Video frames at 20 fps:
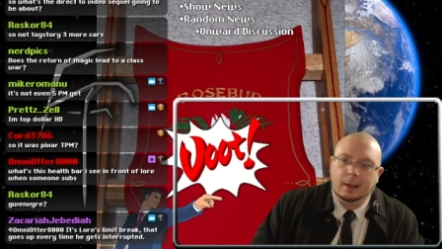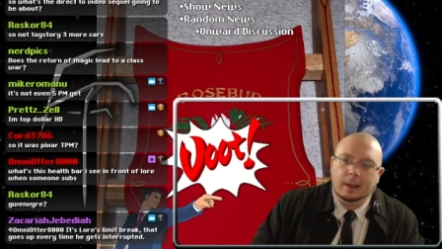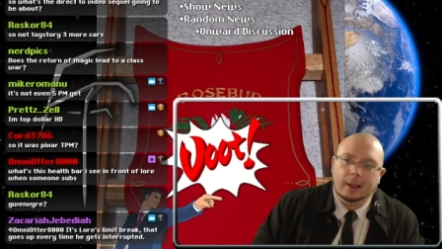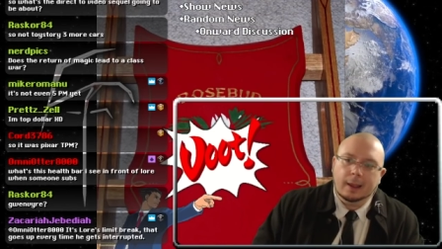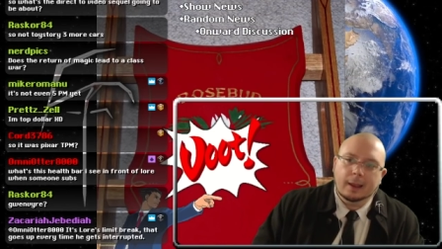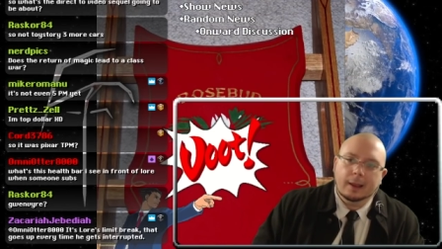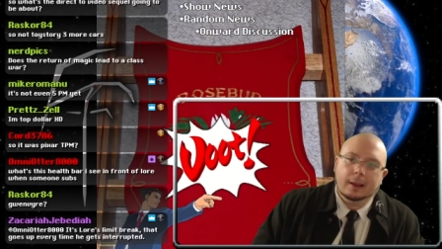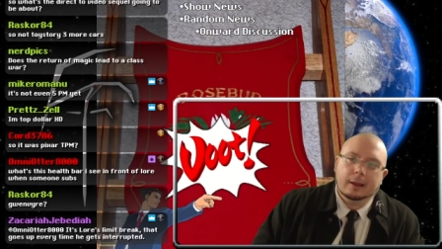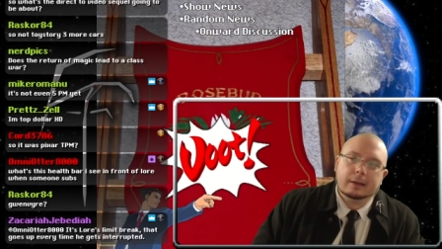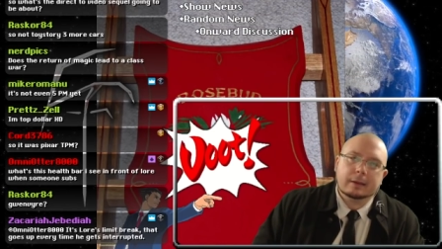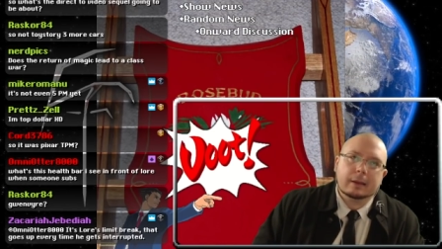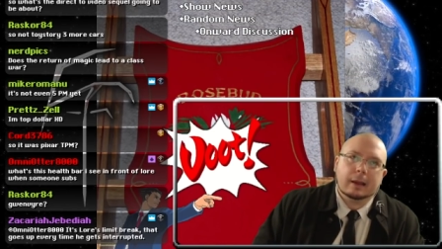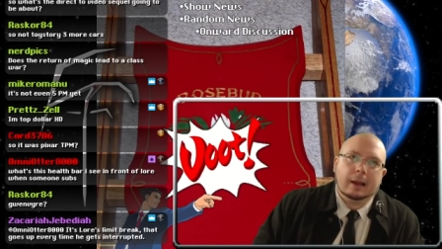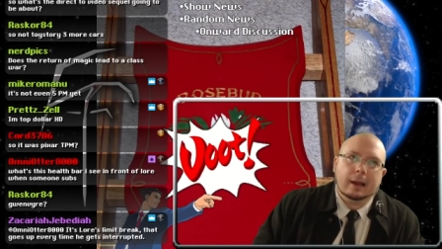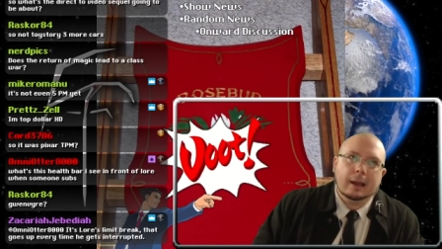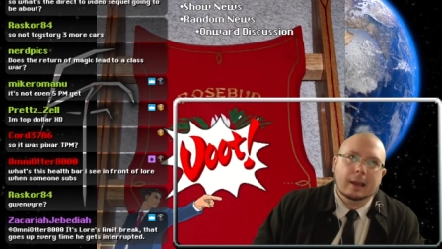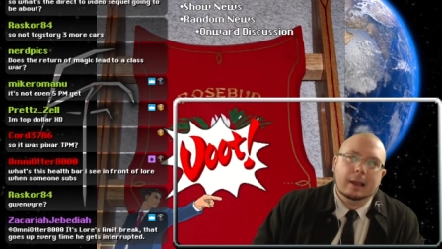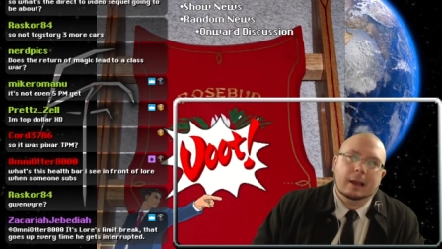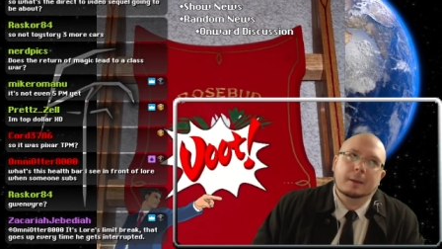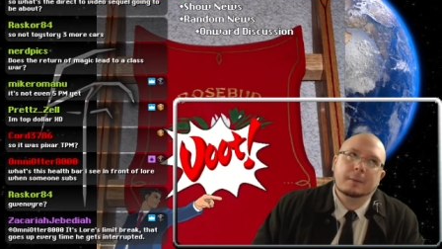And
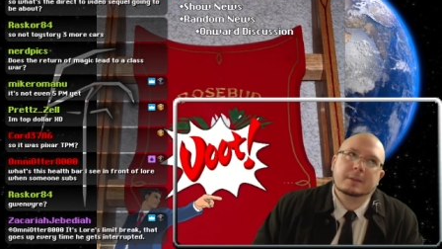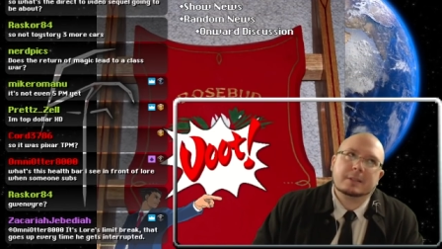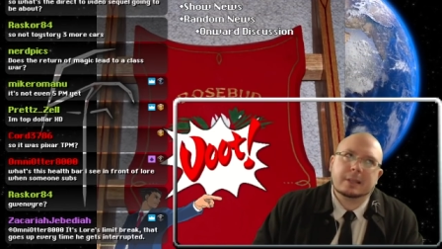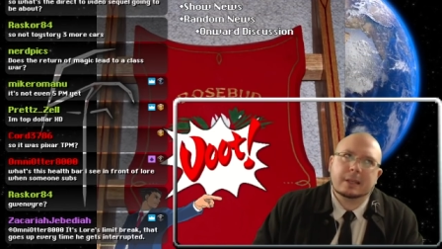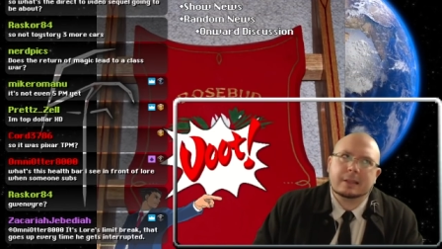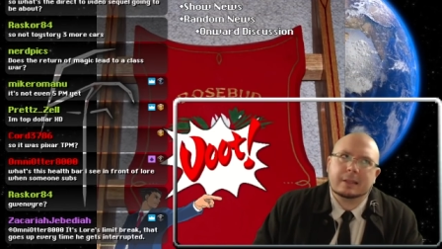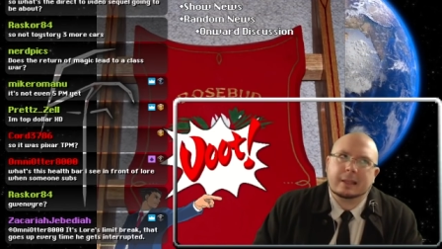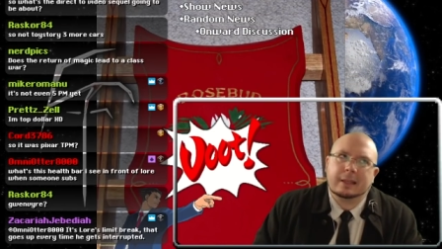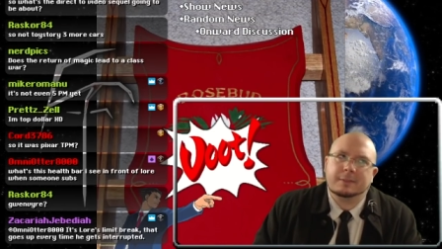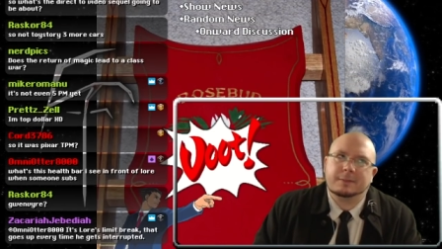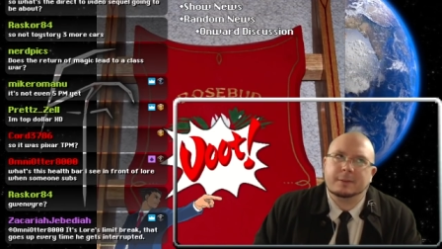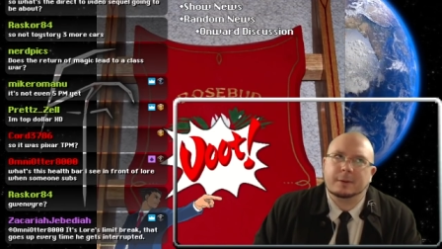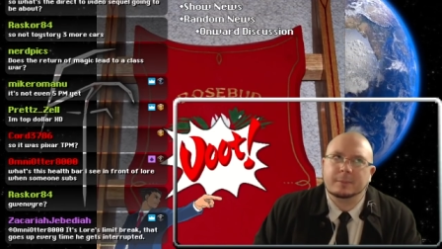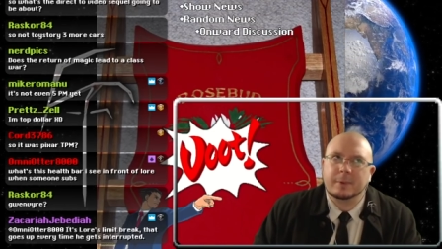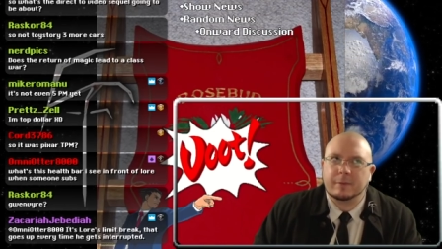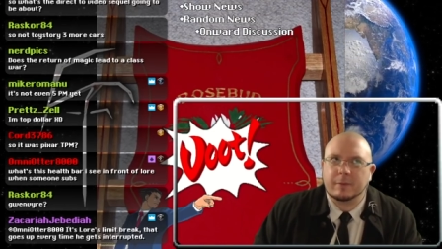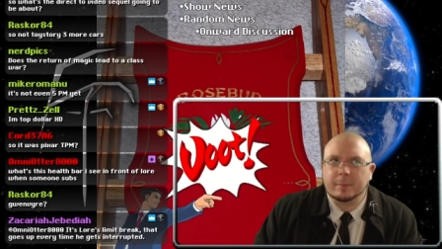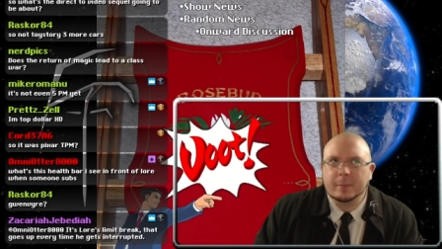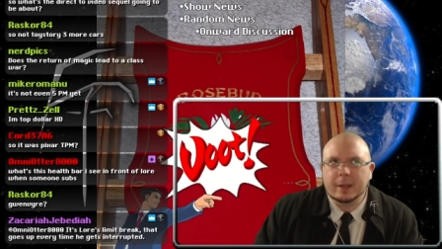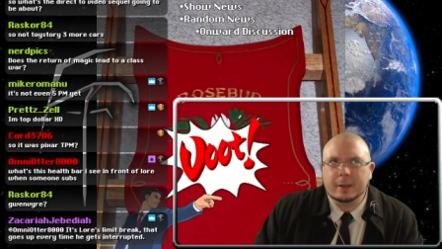I said the film
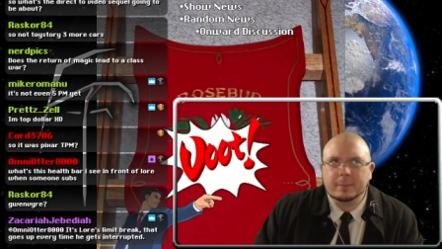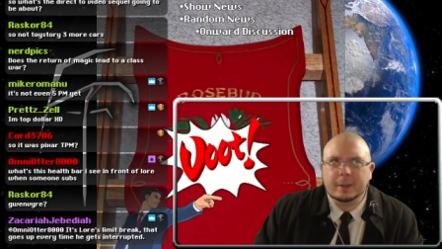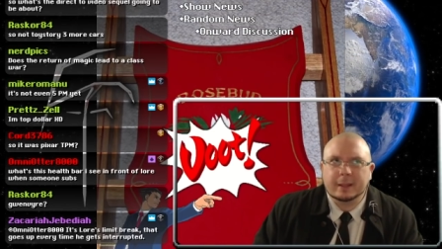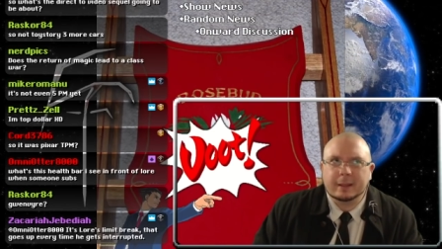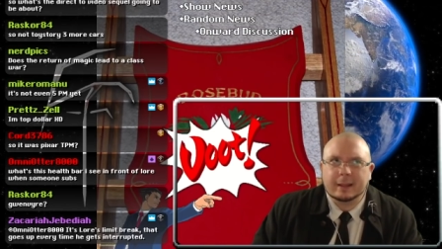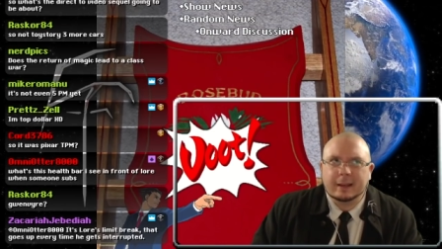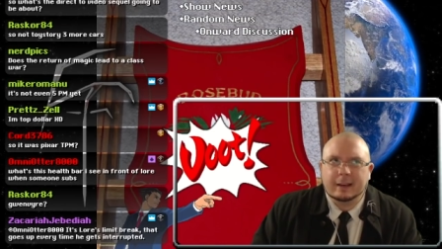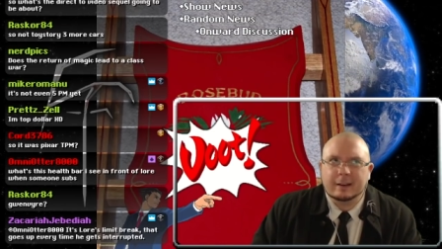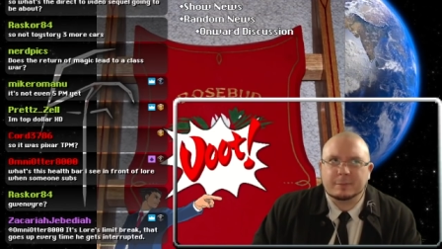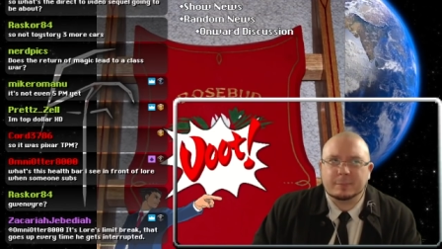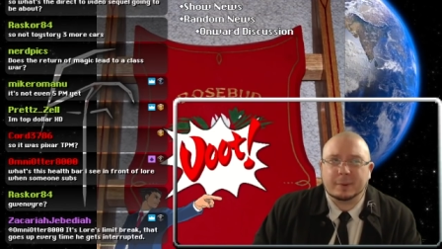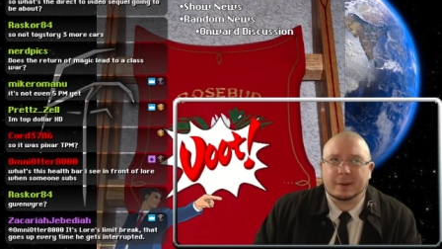never made me laugh,